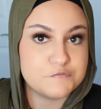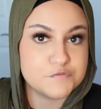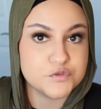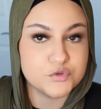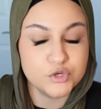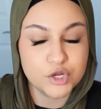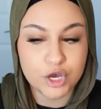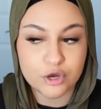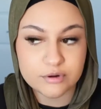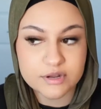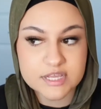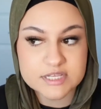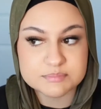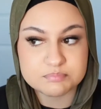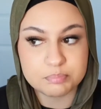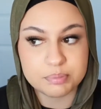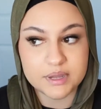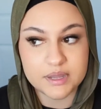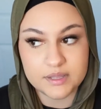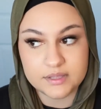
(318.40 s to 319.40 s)
notice,
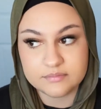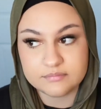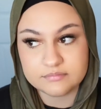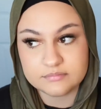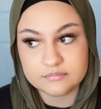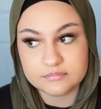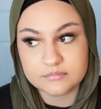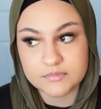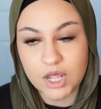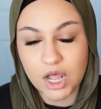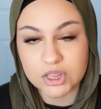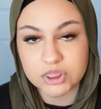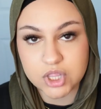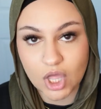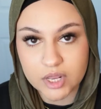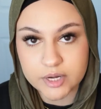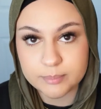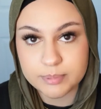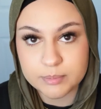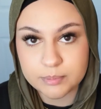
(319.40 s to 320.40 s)
but a
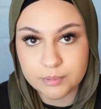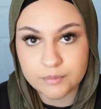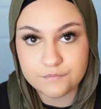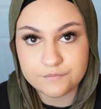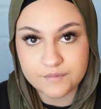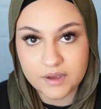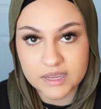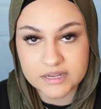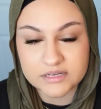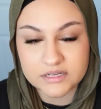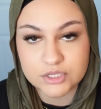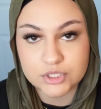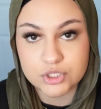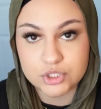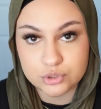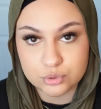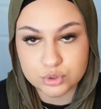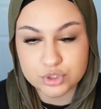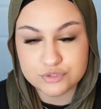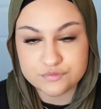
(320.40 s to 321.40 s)
lot of people find
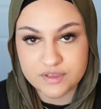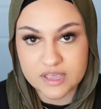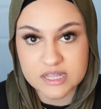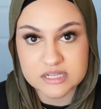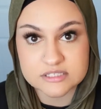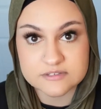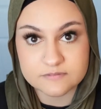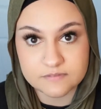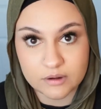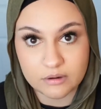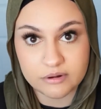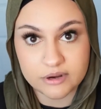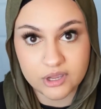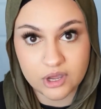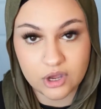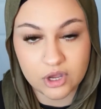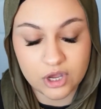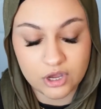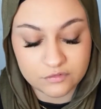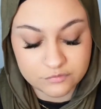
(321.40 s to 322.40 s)
huge fans very
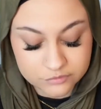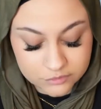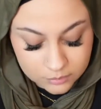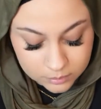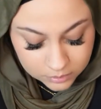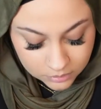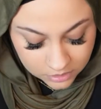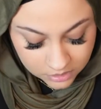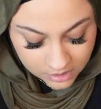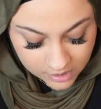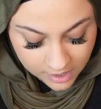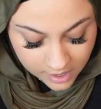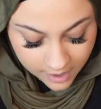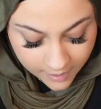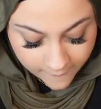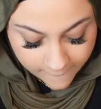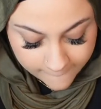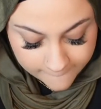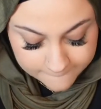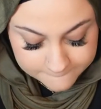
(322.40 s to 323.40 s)
uncomfortable.
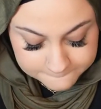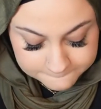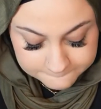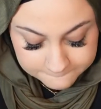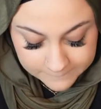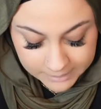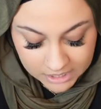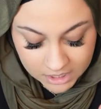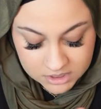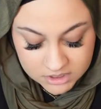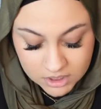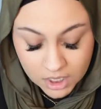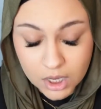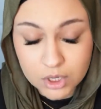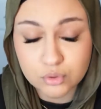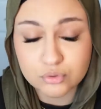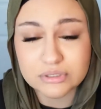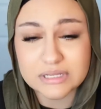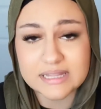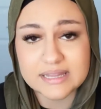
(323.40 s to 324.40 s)
And not
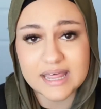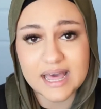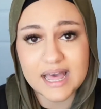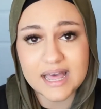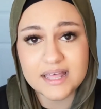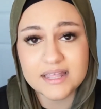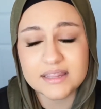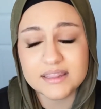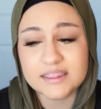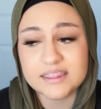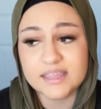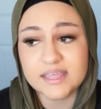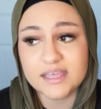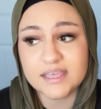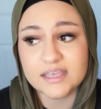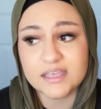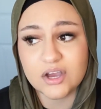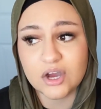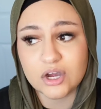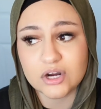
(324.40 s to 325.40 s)
only that, they